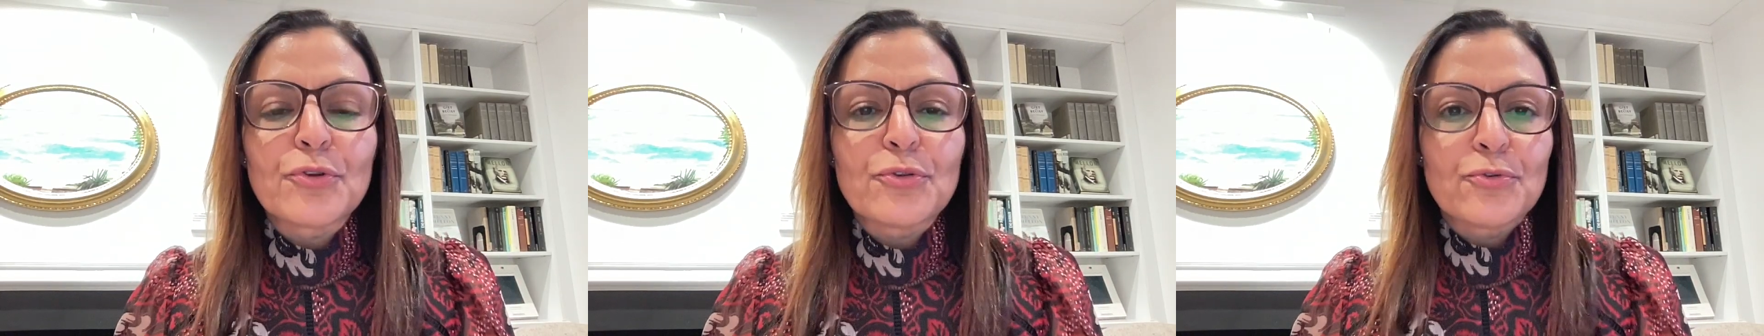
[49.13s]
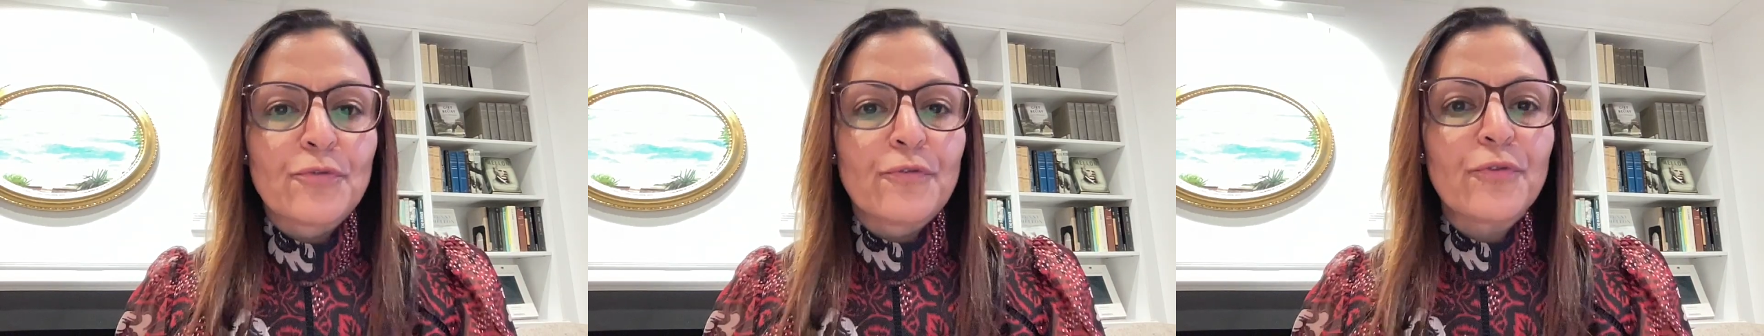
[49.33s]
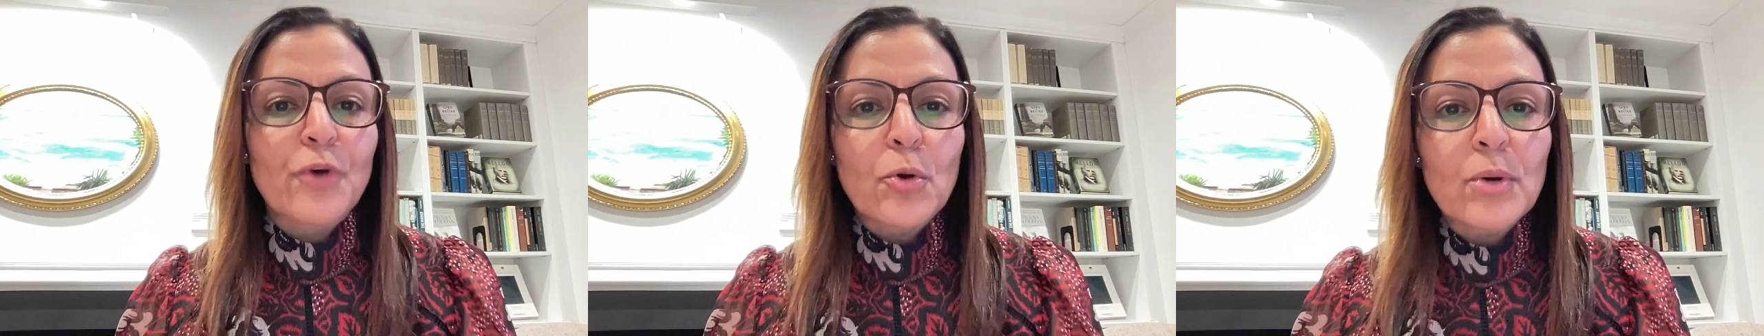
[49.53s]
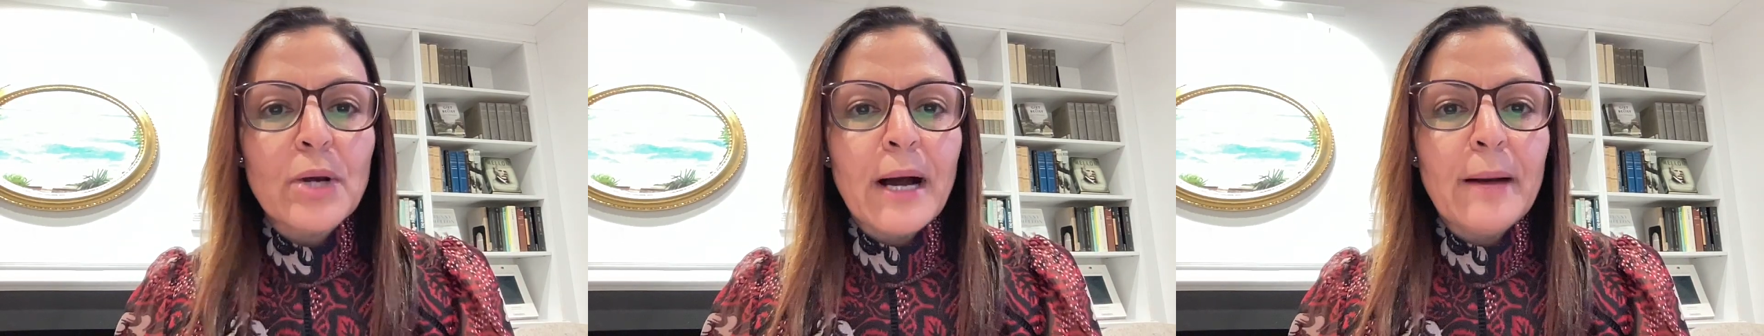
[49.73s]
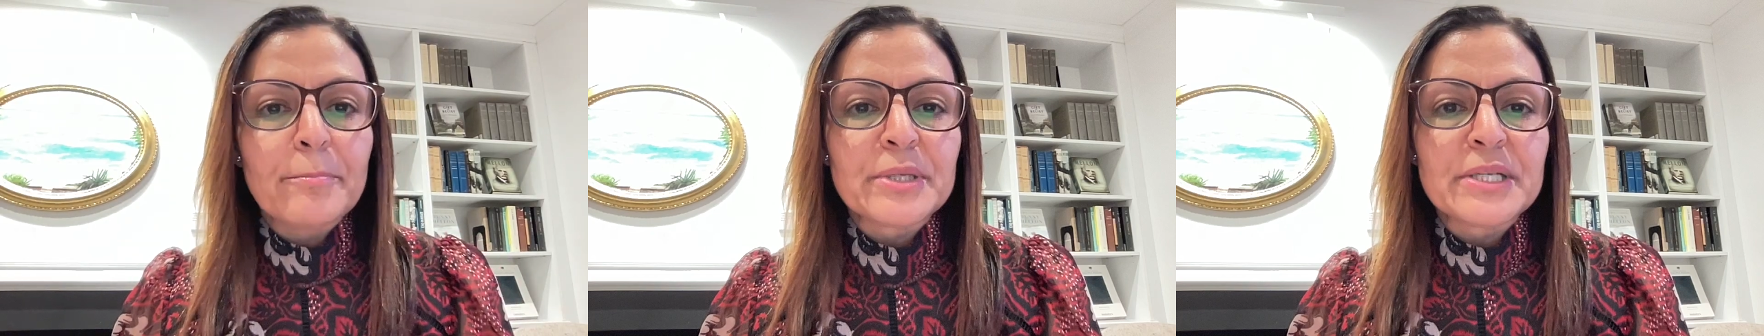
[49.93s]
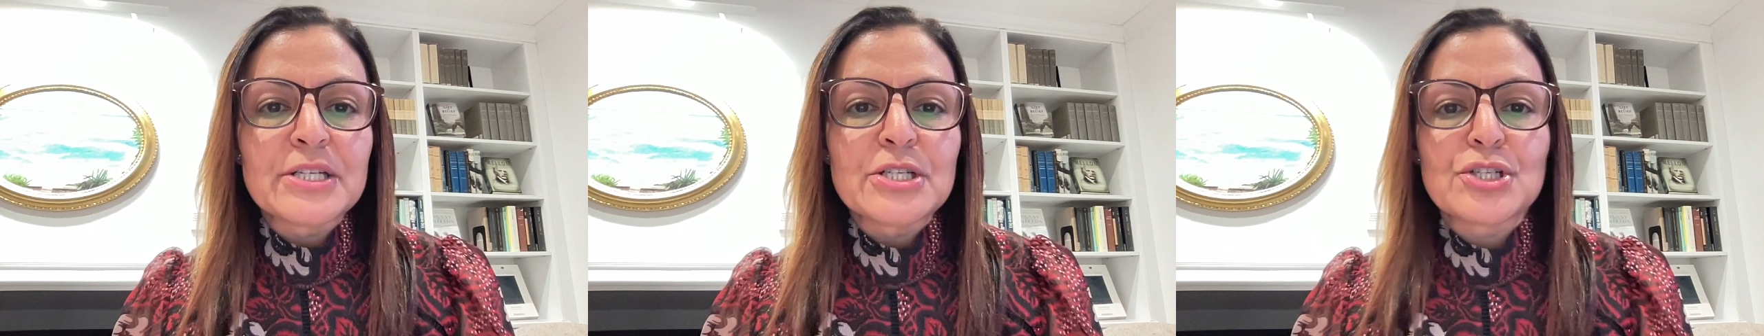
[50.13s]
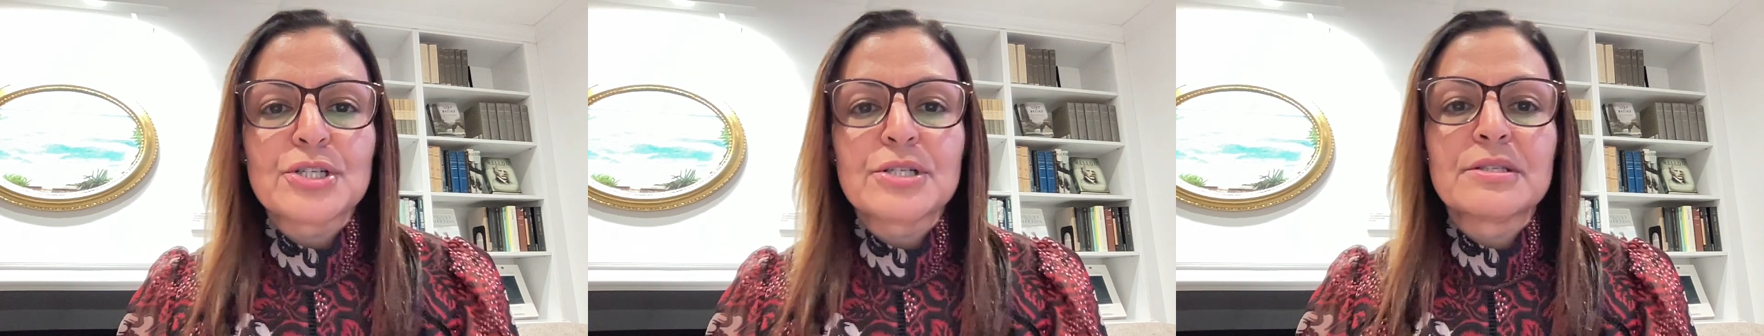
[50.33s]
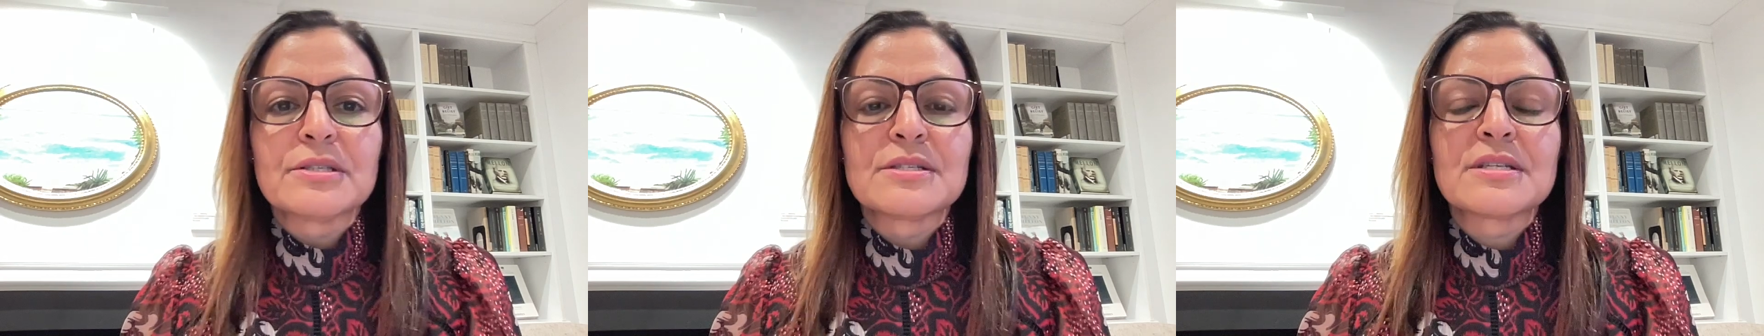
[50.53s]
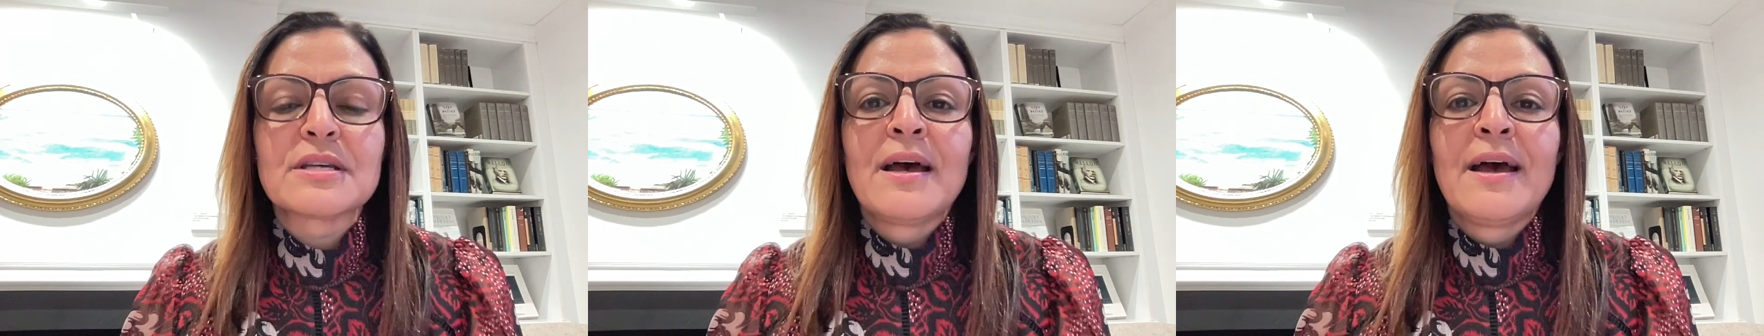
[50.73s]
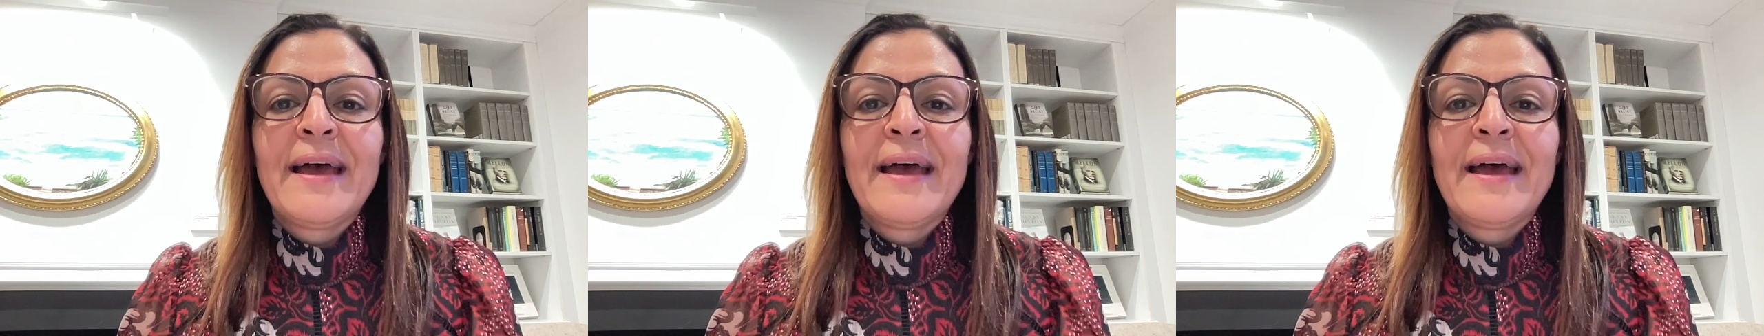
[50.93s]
through photo competitions